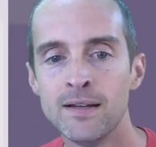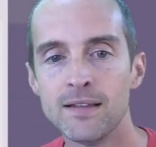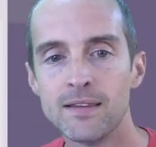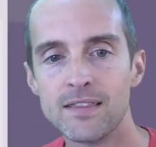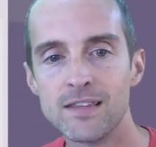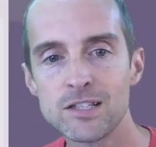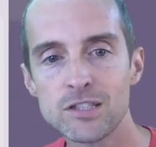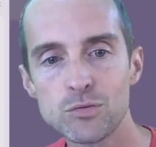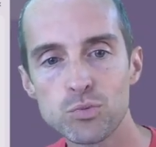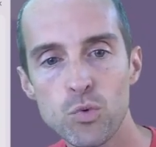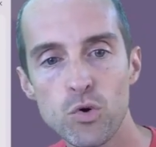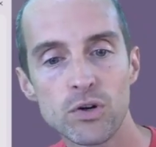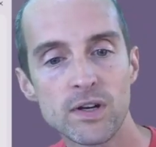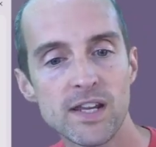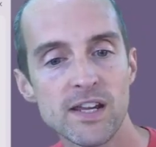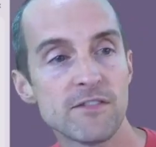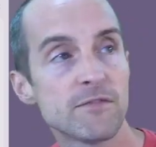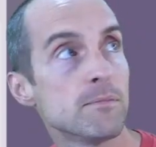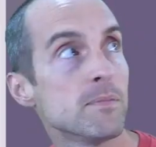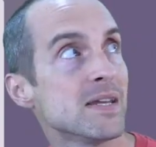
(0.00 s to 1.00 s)
This will
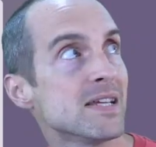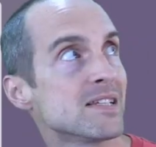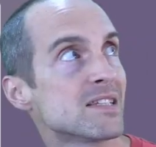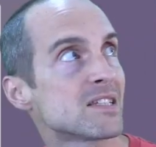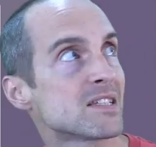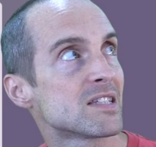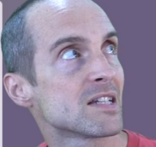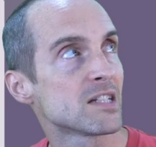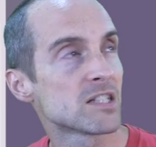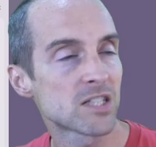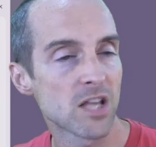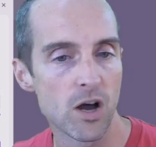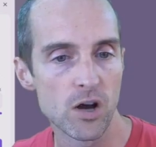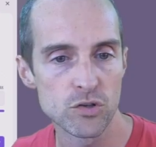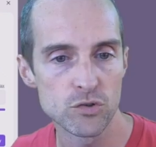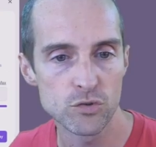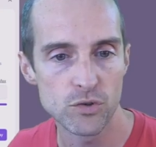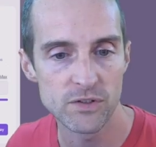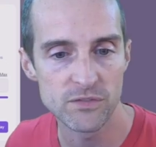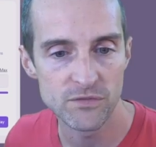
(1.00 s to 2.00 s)
give me
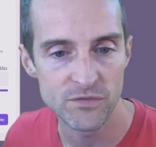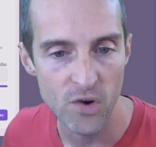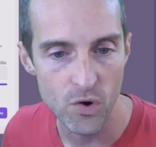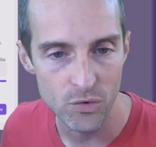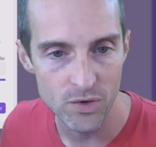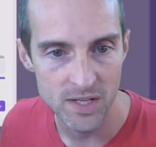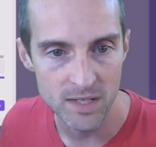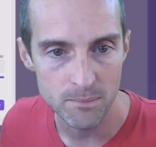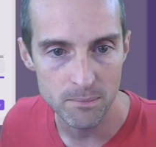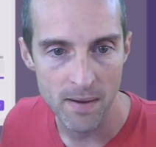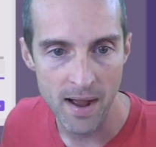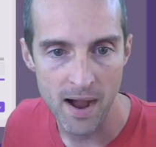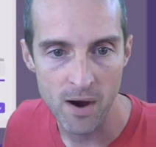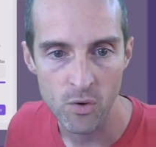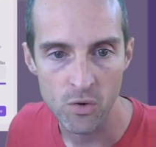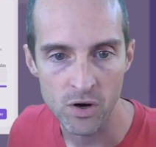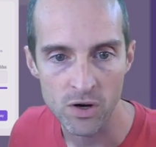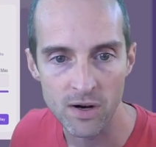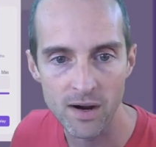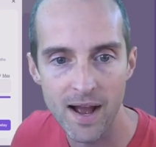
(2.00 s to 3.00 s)
600 voting
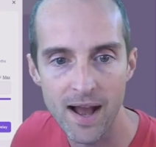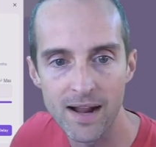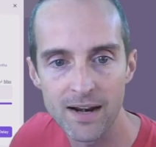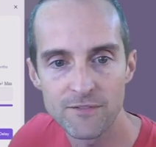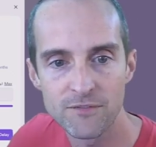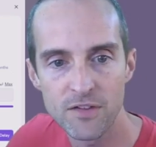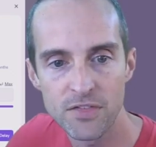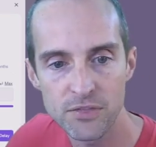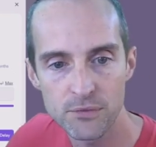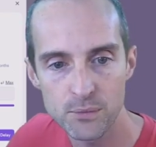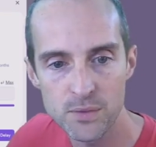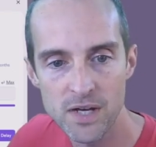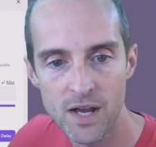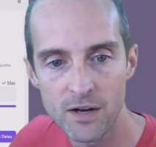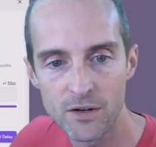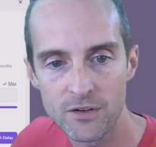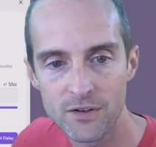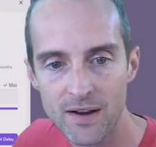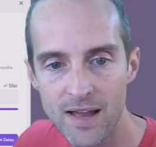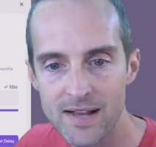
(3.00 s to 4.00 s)
power out of a
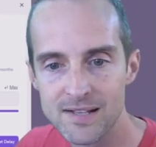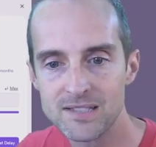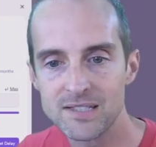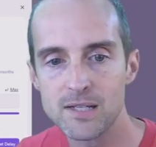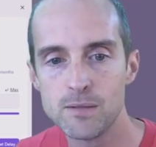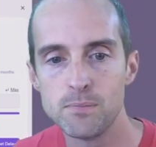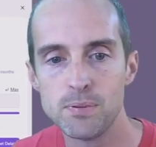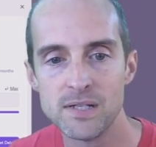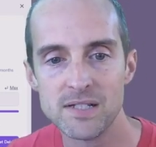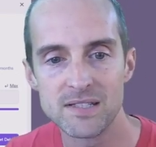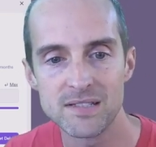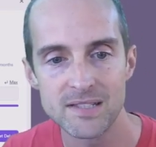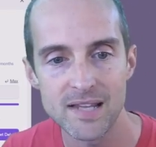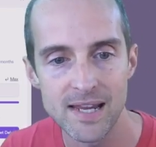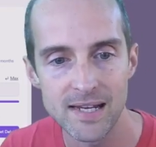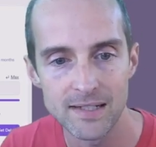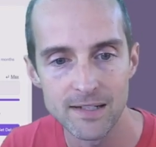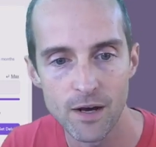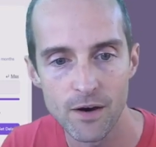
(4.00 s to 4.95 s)
300 ICP stake.